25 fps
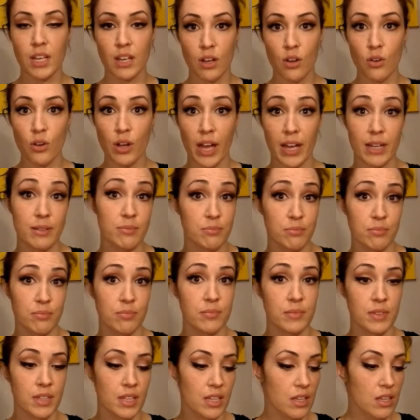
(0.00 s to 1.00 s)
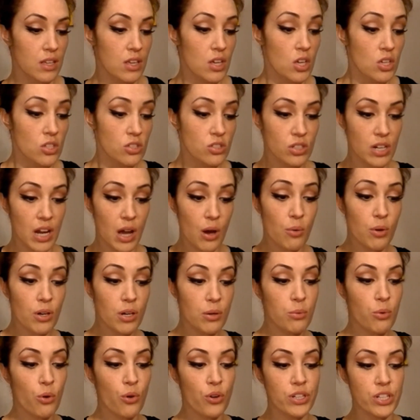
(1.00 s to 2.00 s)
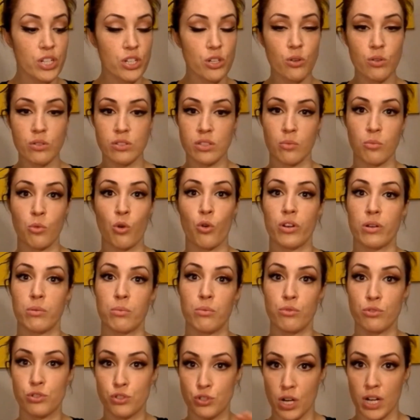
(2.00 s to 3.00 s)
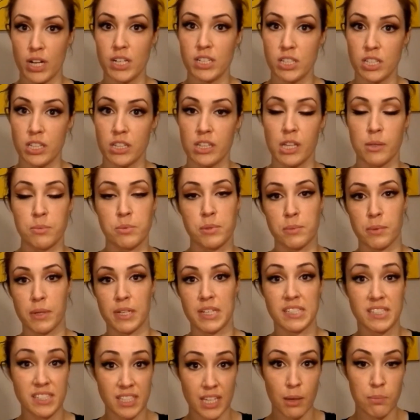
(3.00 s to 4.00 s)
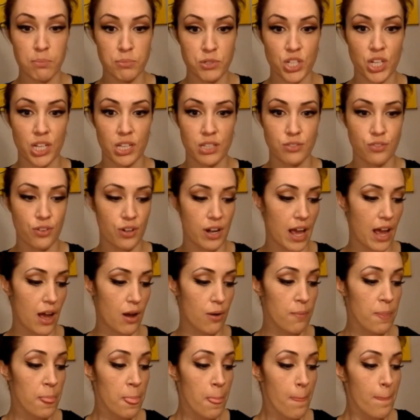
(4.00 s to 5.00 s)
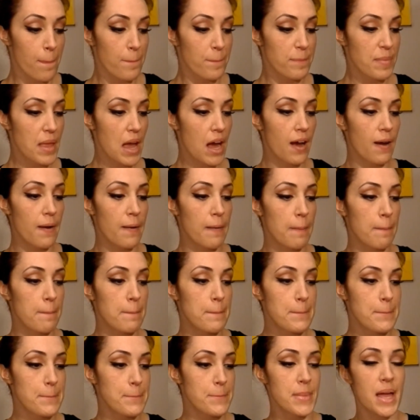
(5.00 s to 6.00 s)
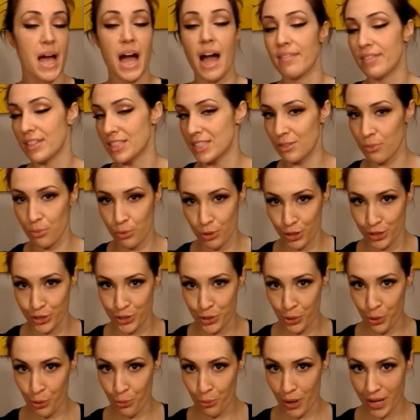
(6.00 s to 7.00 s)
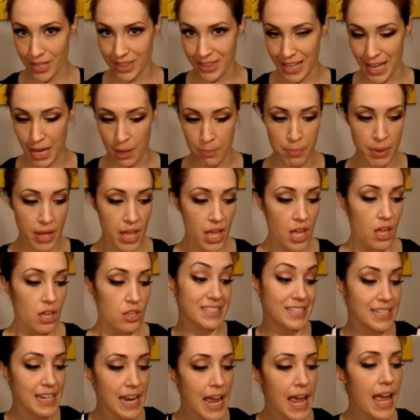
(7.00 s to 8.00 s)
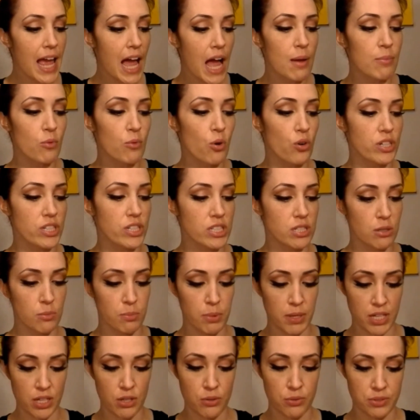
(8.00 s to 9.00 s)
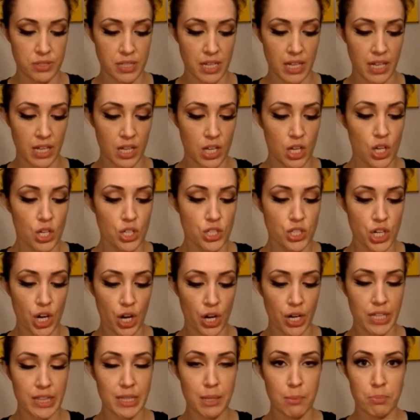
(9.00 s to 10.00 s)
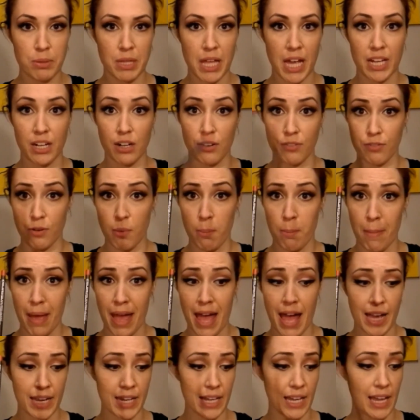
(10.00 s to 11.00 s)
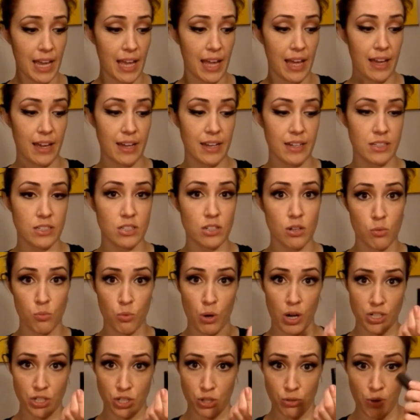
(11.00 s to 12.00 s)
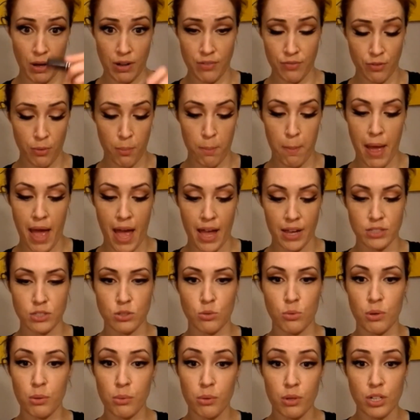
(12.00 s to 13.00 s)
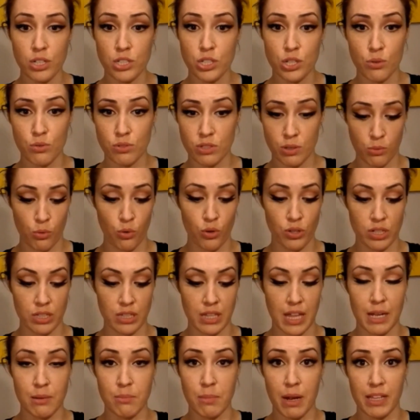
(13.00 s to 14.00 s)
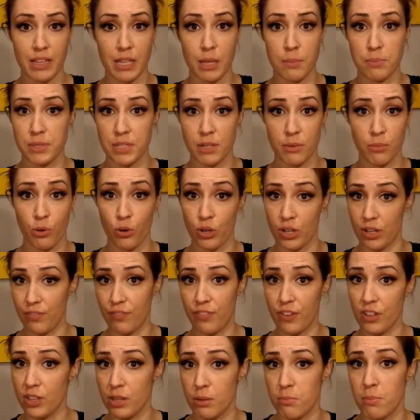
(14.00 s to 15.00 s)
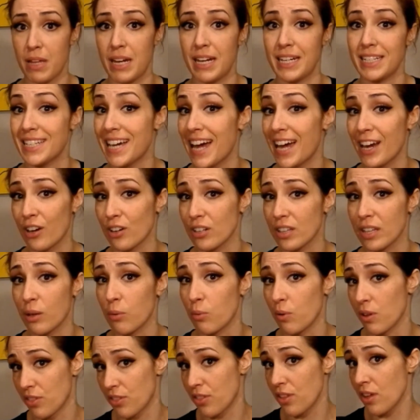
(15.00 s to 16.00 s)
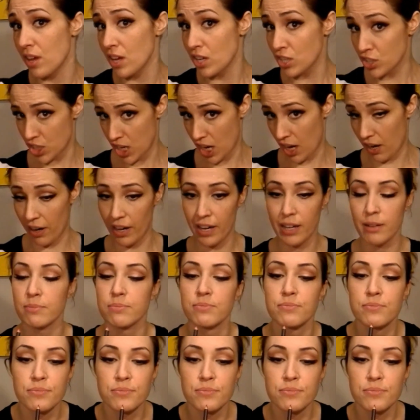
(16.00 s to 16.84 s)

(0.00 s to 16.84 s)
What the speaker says: Okay, so now what I'm going to do is I'm going to move straight into the lips. I'm going to skip cheeks for now. Obviously we're going to do a red lip. Today I'm going to be using Cherry Lip Liner from MAC and Russian Red from MAC. So what I'm going to do is I'm going to line my lips and I'm going to fill them in entirely with cherry.